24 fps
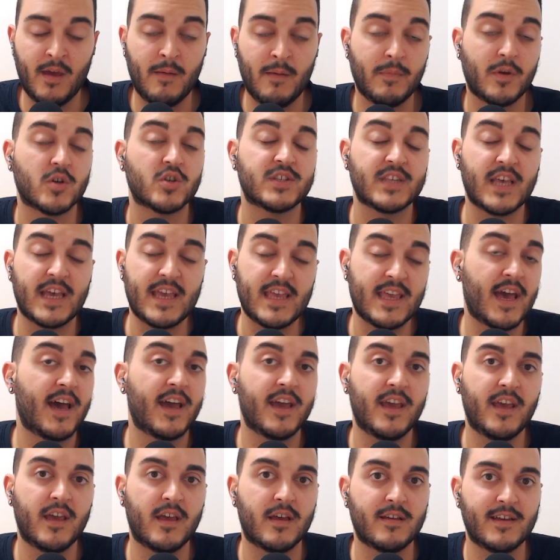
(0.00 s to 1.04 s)
Because
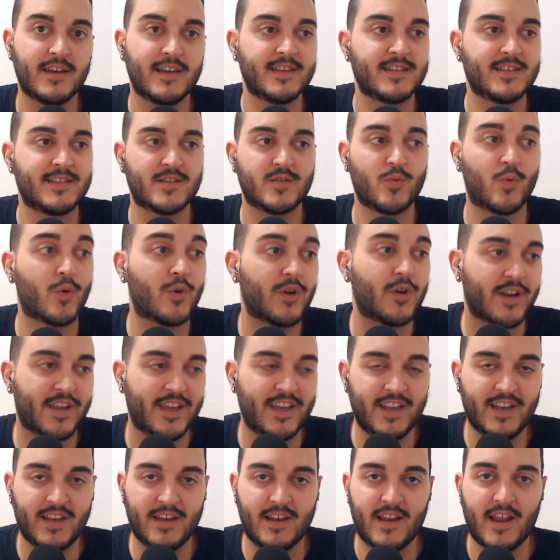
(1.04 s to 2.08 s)
AI is
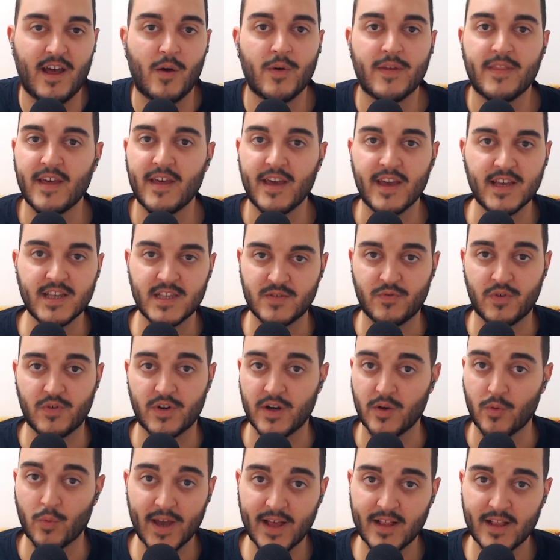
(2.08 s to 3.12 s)
working nowadays
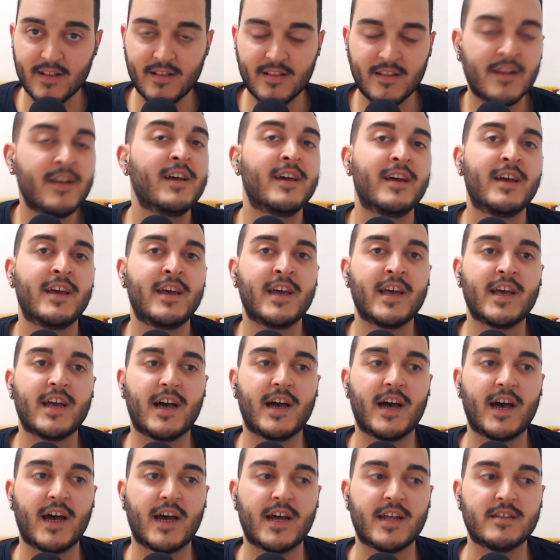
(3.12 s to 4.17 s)
very well,
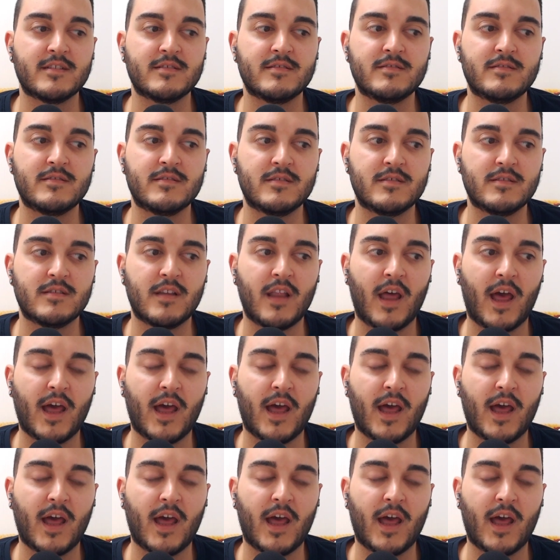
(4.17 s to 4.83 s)
and